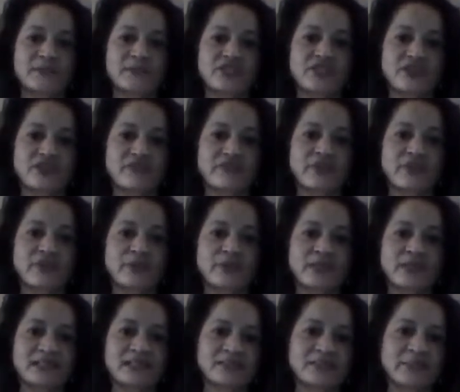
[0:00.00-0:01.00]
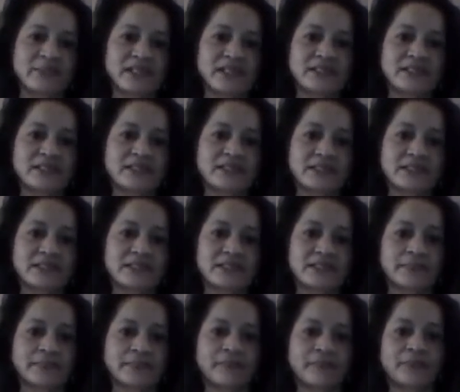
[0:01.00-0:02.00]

be children with disabilities.